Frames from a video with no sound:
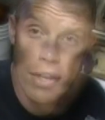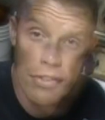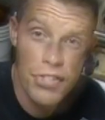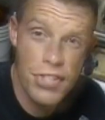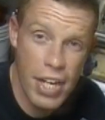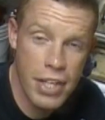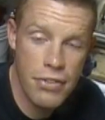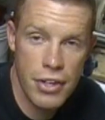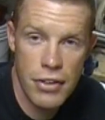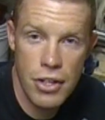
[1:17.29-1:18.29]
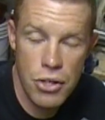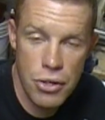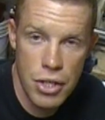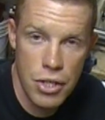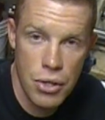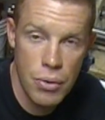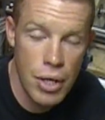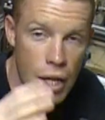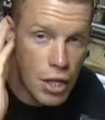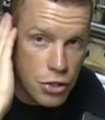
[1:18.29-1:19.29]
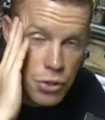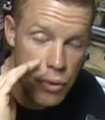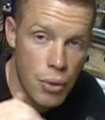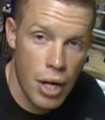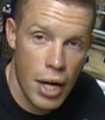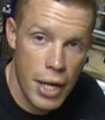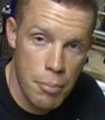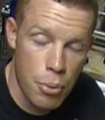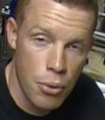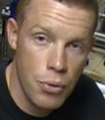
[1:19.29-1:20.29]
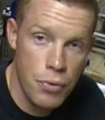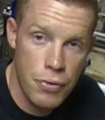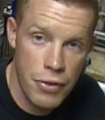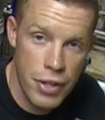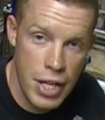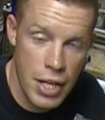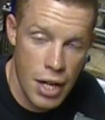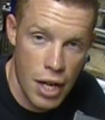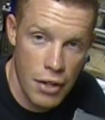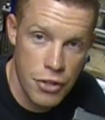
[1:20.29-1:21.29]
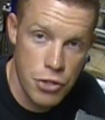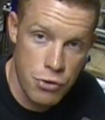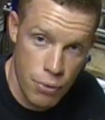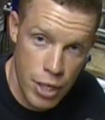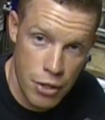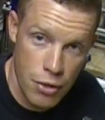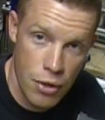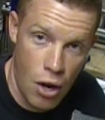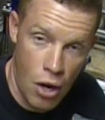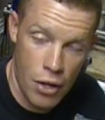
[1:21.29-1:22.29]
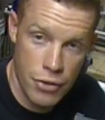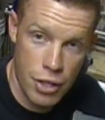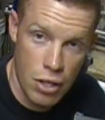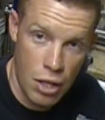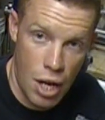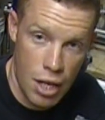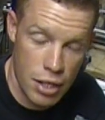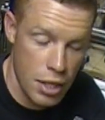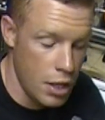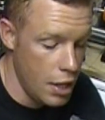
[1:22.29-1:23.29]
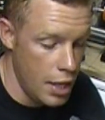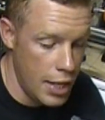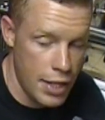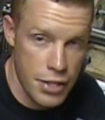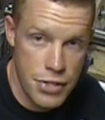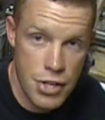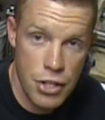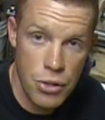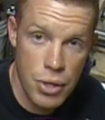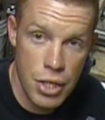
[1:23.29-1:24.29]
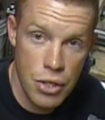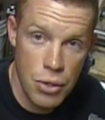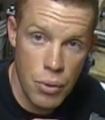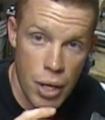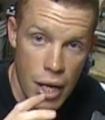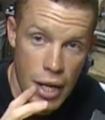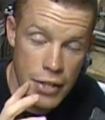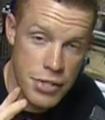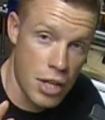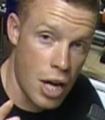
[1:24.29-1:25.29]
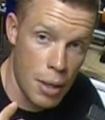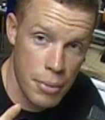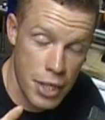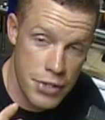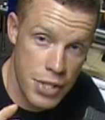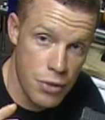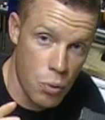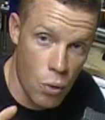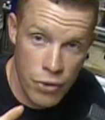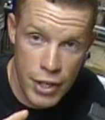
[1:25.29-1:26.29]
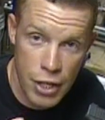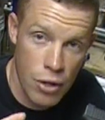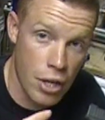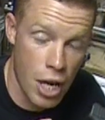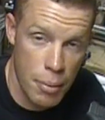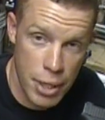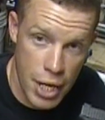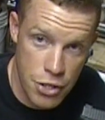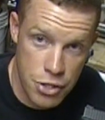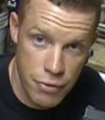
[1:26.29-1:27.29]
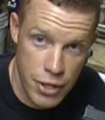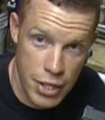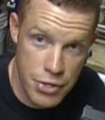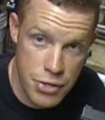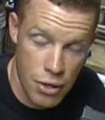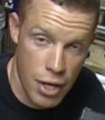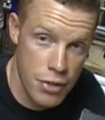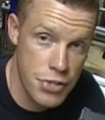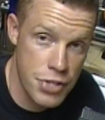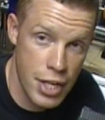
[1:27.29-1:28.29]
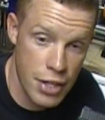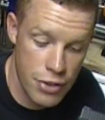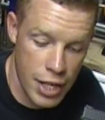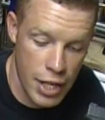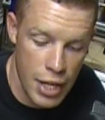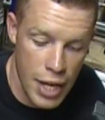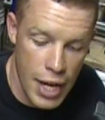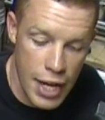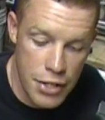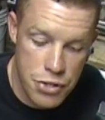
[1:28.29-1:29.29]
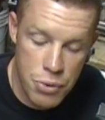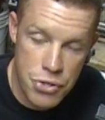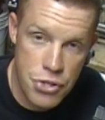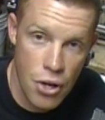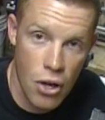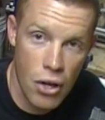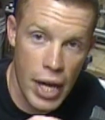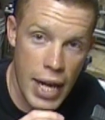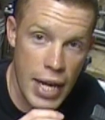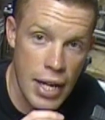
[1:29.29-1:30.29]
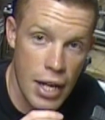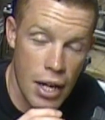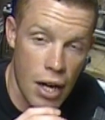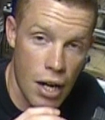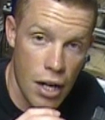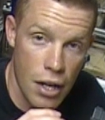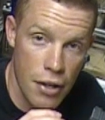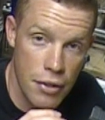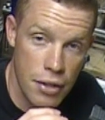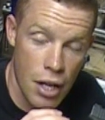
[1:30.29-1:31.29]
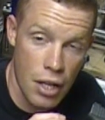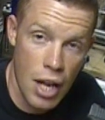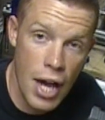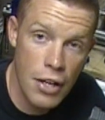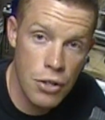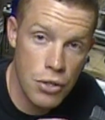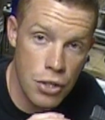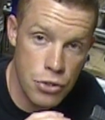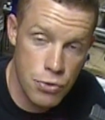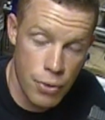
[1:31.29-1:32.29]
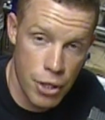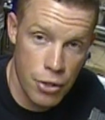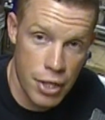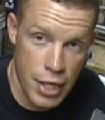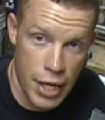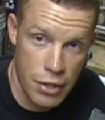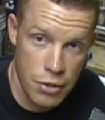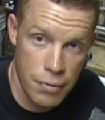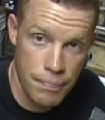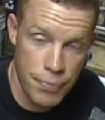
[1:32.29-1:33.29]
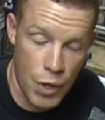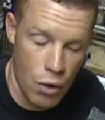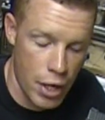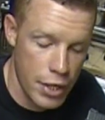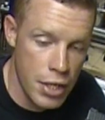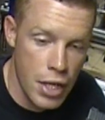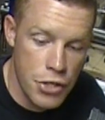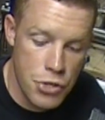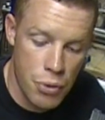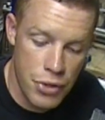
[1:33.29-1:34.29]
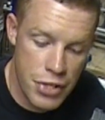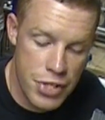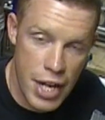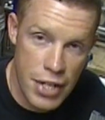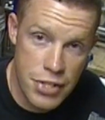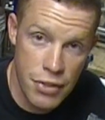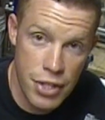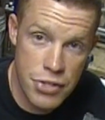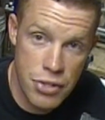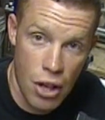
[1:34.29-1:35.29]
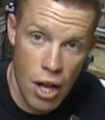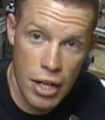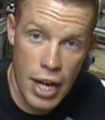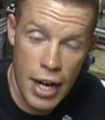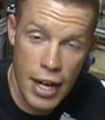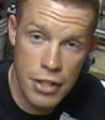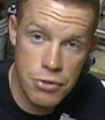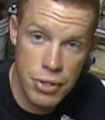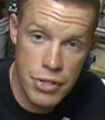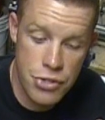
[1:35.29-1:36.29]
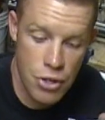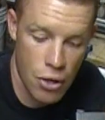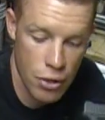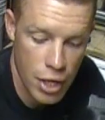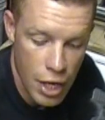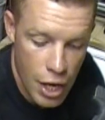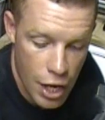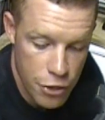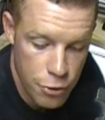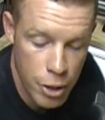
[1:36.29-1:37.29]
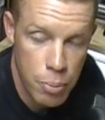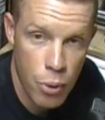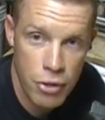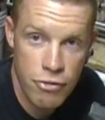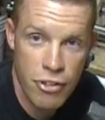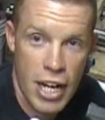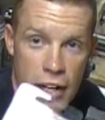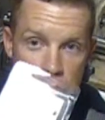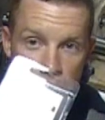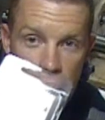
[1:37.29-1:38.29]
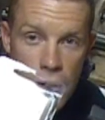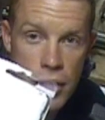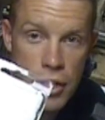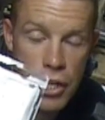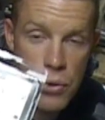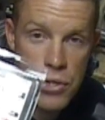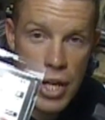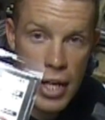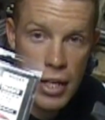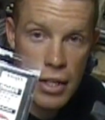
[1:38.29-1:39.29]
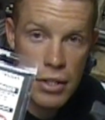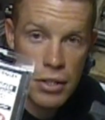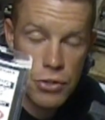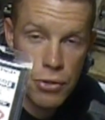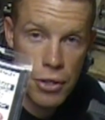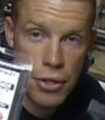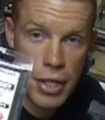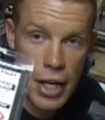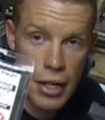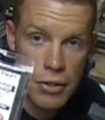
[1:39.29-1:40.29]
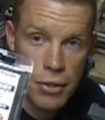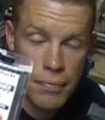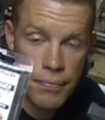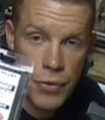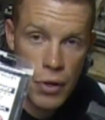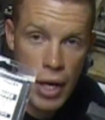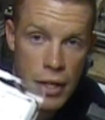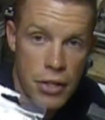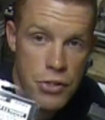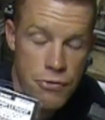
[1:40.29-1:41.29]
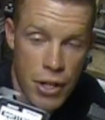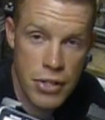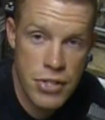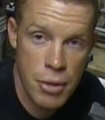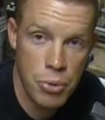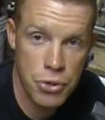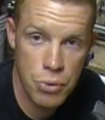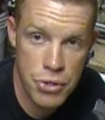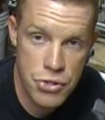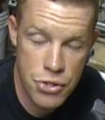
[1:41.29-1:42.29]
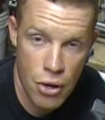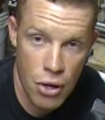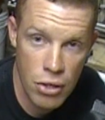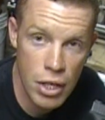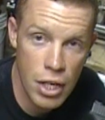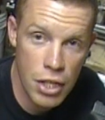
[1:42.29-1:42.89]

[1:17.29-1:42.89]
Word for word: All right, the second right. thing that you can do to uh, improve the uh, the trigger on the Glock is you can do uh, it's a com it's either one thing or a combination of things. All right. The second thing is to install a uh, a lighter trigger connector. All right. So in this case, in this Glock, I actually install a 3.5 pound Ghost Inc trigger connector. Okay. It's very simple to install.